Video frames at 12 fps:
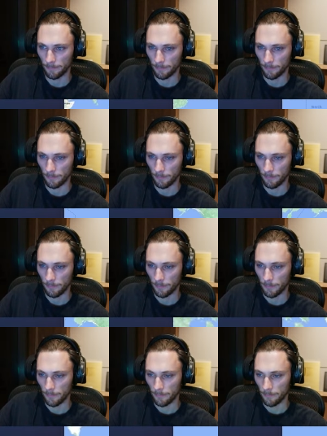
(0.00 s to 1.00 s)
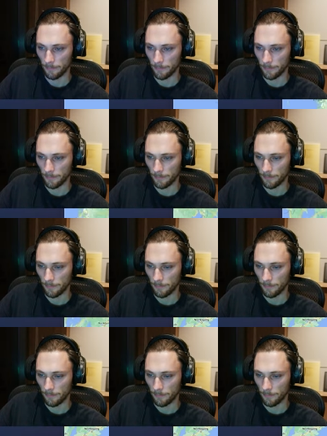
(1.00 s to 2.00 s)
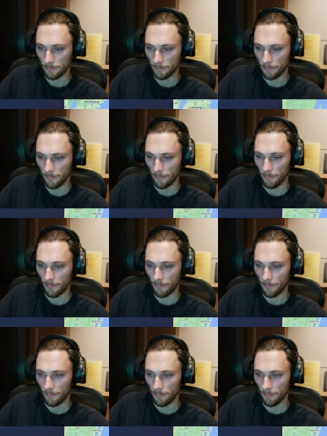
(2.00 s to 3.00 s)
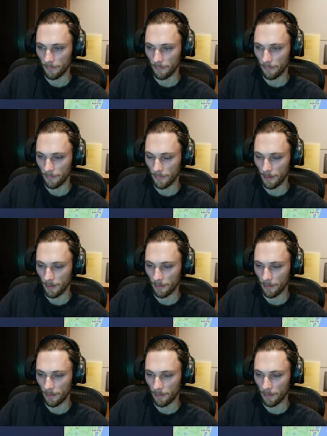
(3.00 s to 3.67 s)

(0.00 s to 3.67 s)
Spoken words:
No one is speaking in this clip.